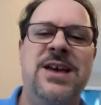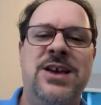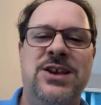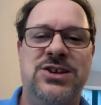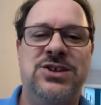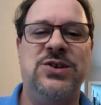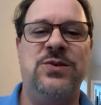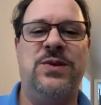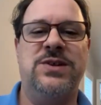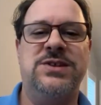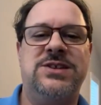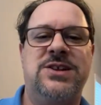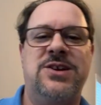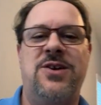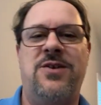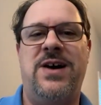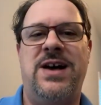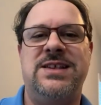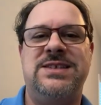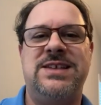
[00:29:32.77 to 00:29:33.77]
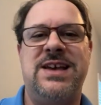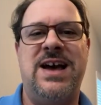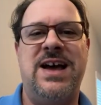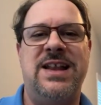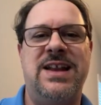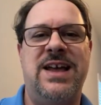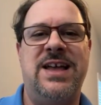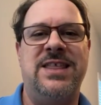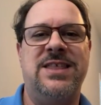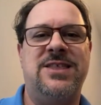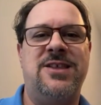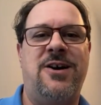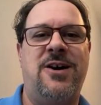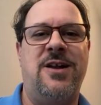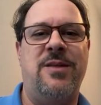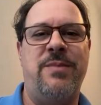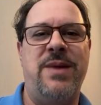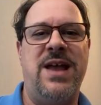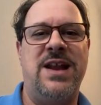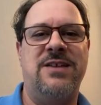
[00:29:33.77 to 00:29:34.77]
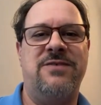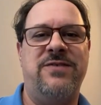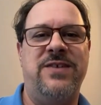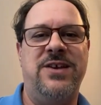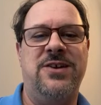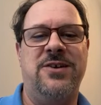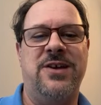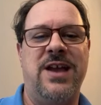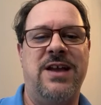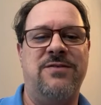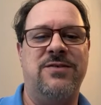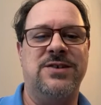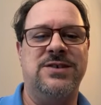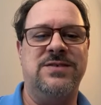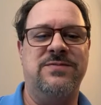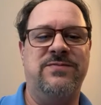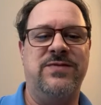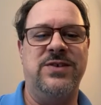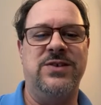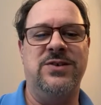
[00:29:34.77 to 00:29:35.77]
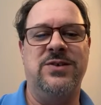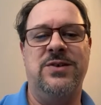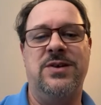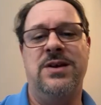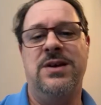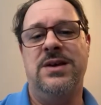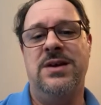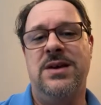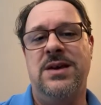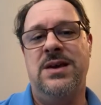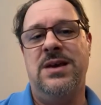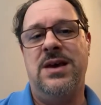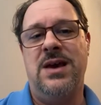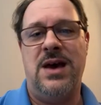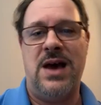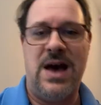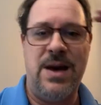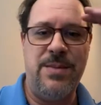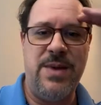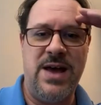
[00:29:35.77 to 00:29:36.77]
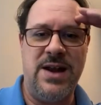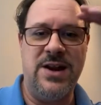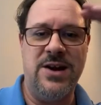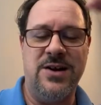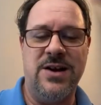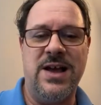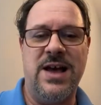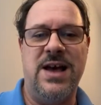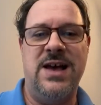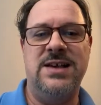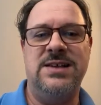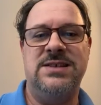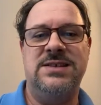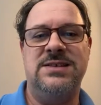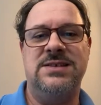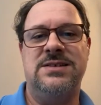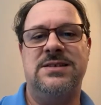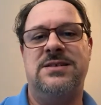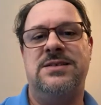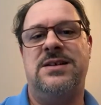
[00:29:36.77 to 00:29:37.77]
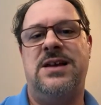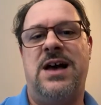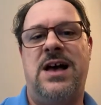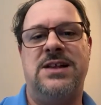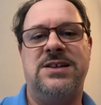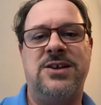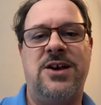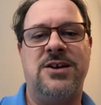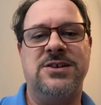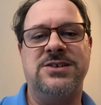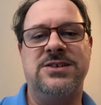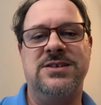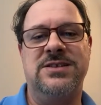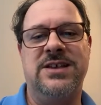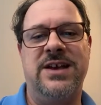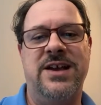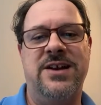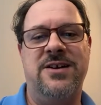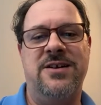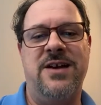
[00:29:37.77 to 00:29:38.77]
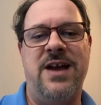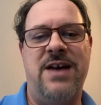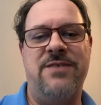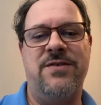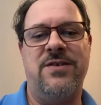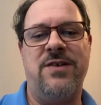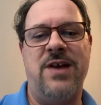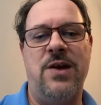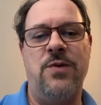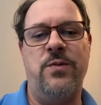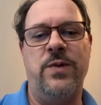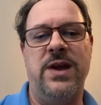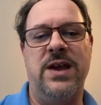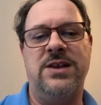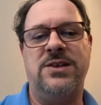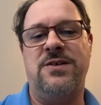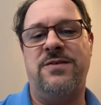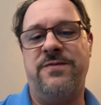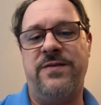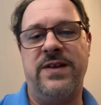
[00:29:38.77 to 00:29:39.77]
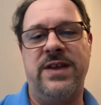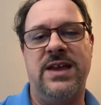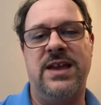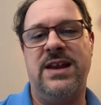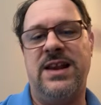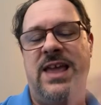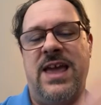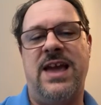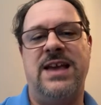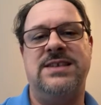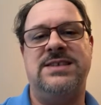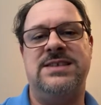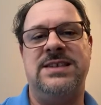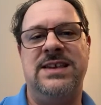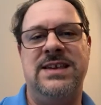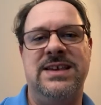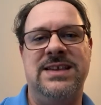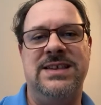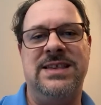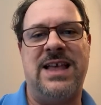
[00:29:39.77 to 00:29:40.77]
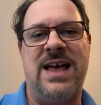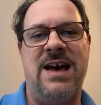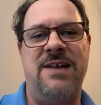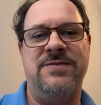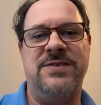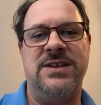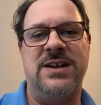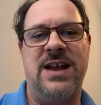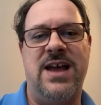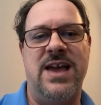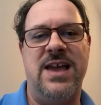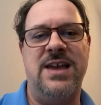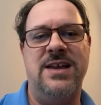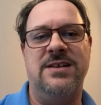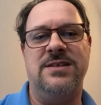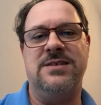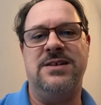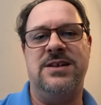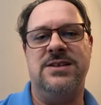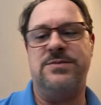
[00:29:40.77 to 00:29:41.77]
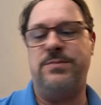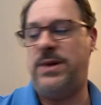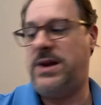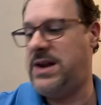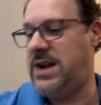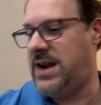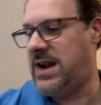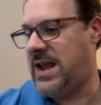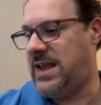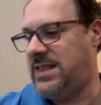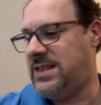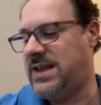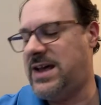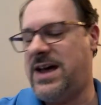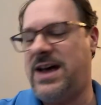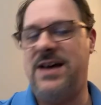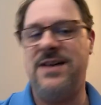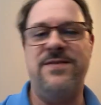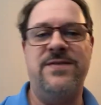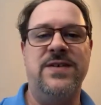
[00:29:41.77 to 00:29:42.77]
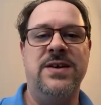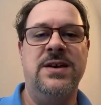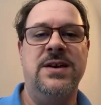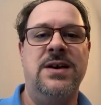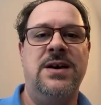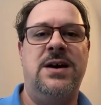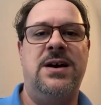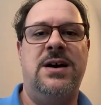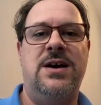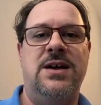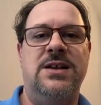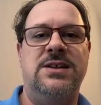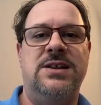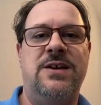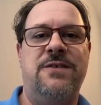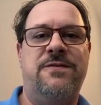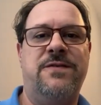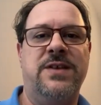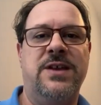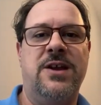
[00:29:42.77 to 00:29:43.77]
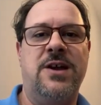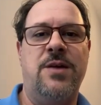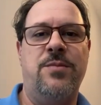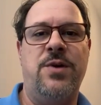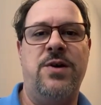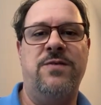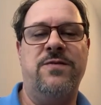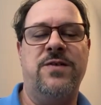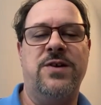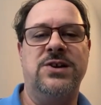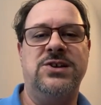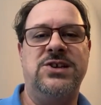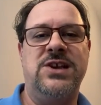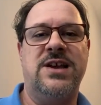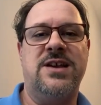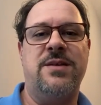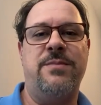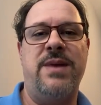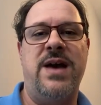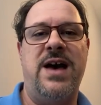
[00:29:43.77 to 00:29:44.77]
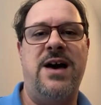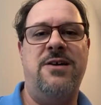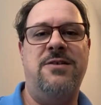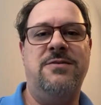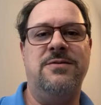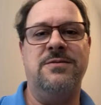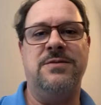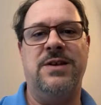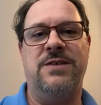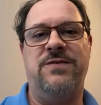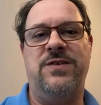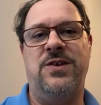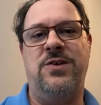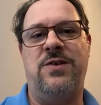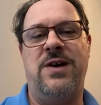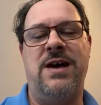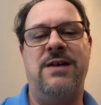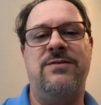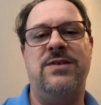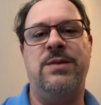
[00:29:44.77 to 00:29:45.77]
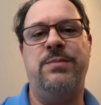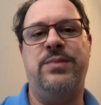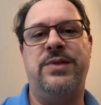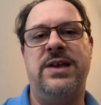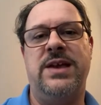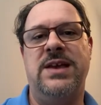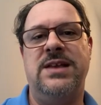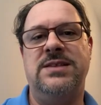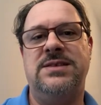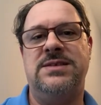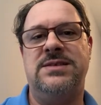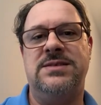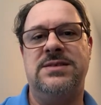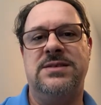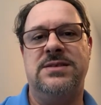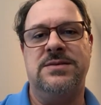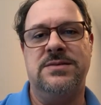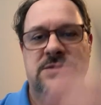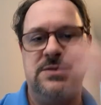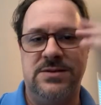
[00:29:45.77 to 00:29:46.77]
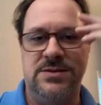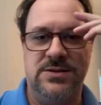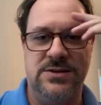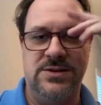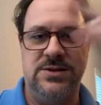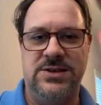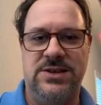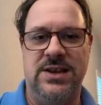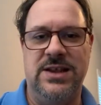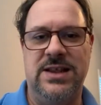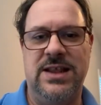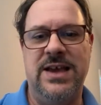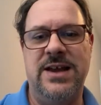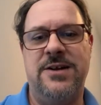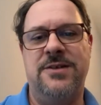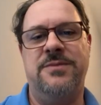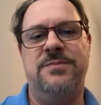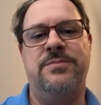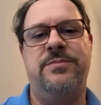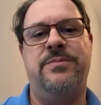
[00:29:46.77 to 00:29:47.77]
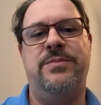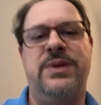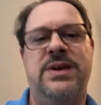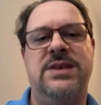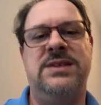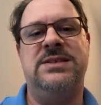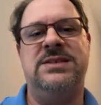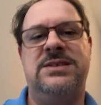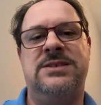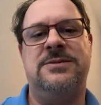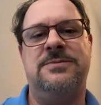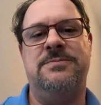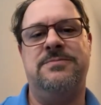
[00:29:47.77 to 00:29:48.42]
She wants to go outside now that the automatic feeder gave her some food. I'm out of here, guys. I'll talk to you later. Have a great week. Don't forget, KC Live tonight is Monday Night Live. Definitely come over and check them out if you don't have any plans. See you later. Peace.